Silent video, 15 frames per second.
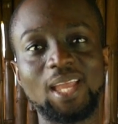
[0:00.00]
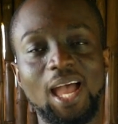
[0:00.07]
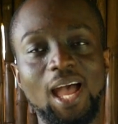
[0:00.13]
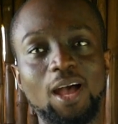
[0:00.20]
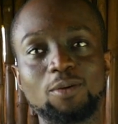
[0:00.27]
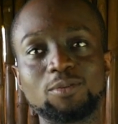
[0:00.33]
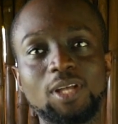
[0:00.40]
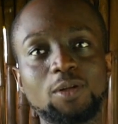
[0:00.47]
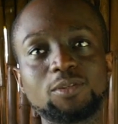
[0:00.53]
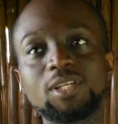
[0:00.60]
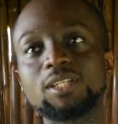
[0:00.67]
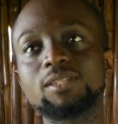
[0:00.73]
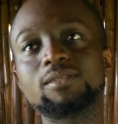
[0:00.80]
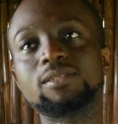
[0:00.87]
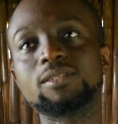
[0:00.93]
I'll
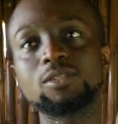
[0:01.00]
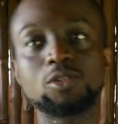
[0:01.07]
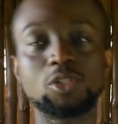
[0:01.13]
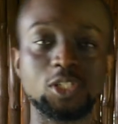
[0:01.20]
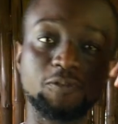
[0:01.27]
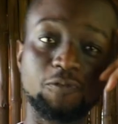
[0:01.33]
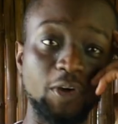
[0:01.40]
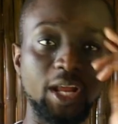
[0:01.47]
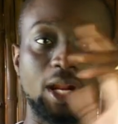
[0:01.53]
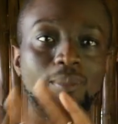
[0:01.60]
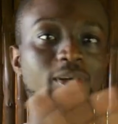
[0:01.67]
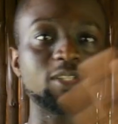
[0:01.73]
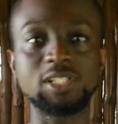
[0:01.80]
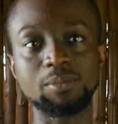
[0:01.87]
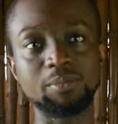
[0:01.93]
say just forget about
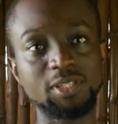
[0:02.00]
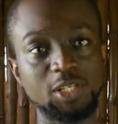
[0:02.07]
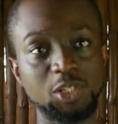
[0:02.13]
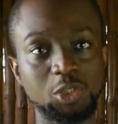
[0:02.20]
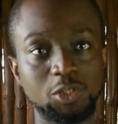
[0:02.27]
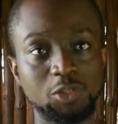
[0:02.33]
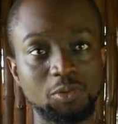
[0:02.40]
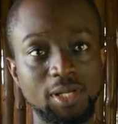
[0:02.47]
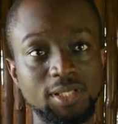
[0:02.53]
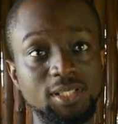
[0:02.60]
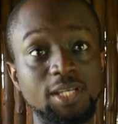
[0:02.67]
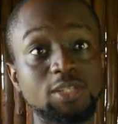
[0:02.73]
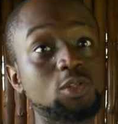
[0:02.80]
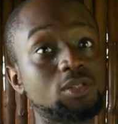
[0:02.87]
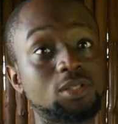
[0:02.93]
the limitations, right?
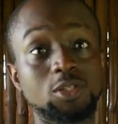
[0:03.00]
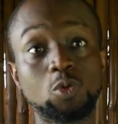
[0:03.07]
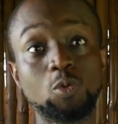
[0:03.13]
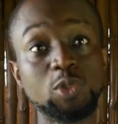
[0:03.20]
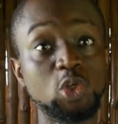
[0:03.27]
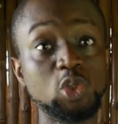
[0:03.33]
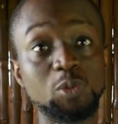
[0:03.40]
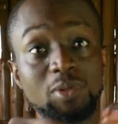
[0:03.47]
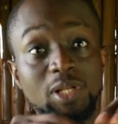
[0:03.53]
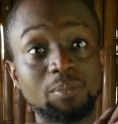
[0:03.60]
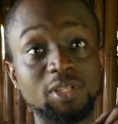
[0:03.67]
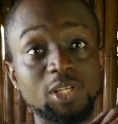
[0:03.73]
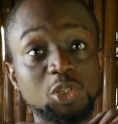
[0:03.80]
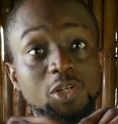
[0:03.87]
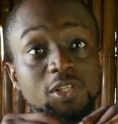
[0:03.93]
There's always going to be
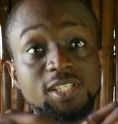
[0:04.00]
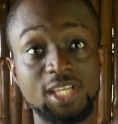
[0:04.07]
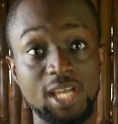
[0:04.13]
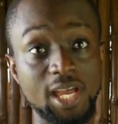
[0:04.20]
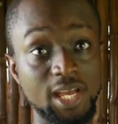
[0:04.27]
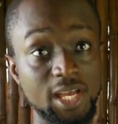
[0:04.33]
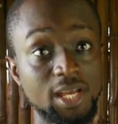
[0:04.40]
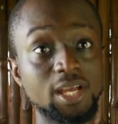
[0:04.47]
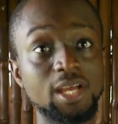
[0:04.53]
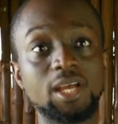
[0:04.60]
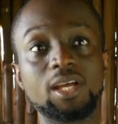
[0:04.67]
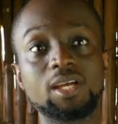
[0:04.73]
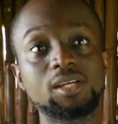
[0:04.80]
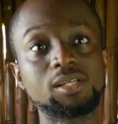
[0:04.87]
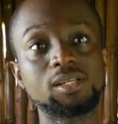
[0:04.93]
limitations here
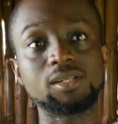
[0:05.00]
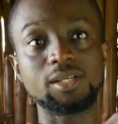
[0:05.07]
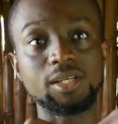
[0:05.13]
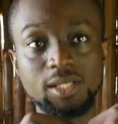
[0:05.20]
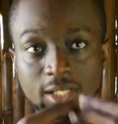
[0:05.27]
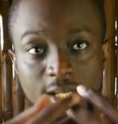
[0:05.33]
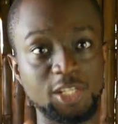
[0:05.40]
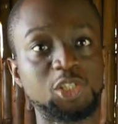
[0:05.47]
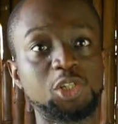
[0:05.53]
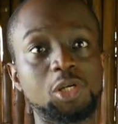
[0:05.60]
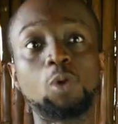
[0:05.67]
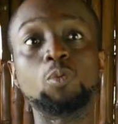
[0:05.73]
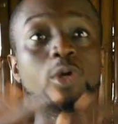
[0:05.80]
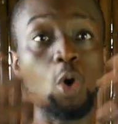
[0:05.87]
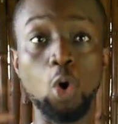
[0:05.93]
in Nigeria.
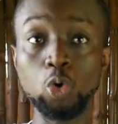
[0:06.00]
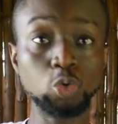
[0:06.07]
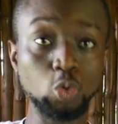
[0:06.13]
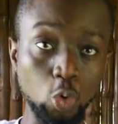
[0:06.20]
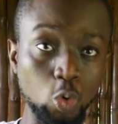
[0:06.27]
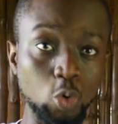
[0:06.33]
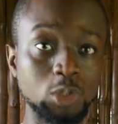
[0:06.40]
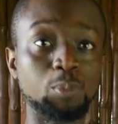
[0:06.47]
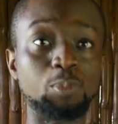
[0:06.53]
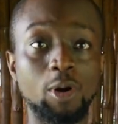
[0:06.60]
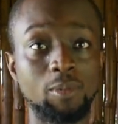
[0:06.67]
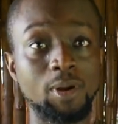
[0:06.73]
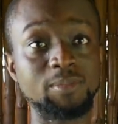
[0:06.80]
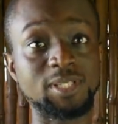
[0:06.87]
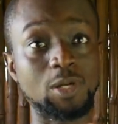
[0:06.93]
We all know the
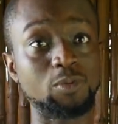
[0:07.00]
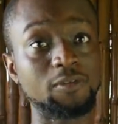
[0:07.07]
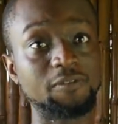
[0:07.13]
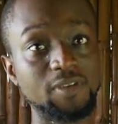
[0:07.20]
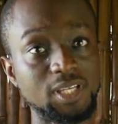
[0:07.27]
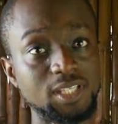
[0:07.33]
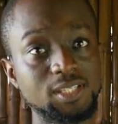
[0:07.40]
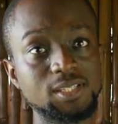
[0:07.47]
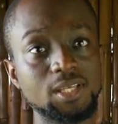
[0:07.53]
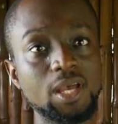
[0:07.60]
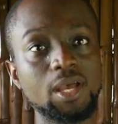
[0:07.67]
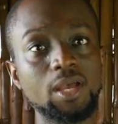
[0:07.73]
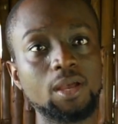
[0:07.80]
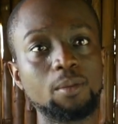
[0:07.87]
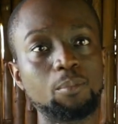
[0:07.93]
problems that we face,
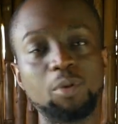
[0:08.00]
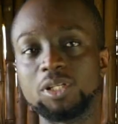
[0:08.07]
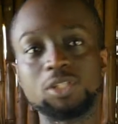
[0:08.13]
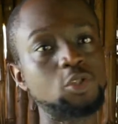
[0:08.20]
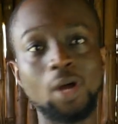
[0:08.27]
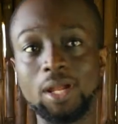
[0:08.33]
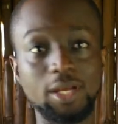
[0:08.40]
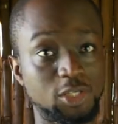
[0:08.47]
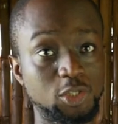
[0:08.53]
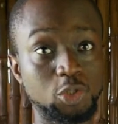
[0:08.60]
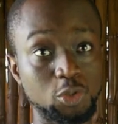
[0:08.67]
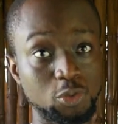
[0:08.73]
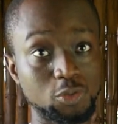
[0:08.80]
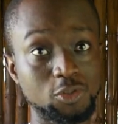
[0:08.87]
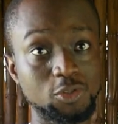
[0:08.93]
but it's not an
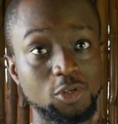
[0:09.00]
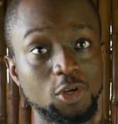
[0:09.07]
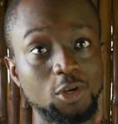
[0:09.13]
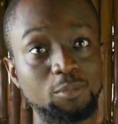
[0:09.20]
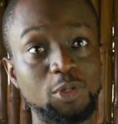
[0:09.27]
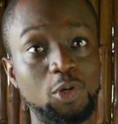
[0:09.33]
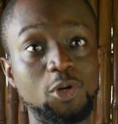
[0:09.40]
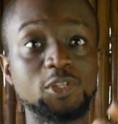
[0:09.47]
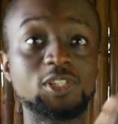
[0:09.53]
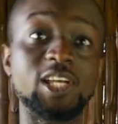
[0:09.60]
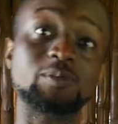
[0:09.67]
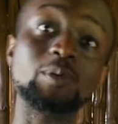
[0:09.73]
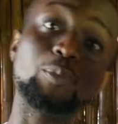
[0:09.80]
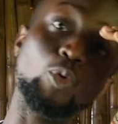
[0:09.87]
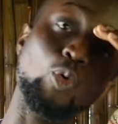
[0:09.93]
excuse, because there's people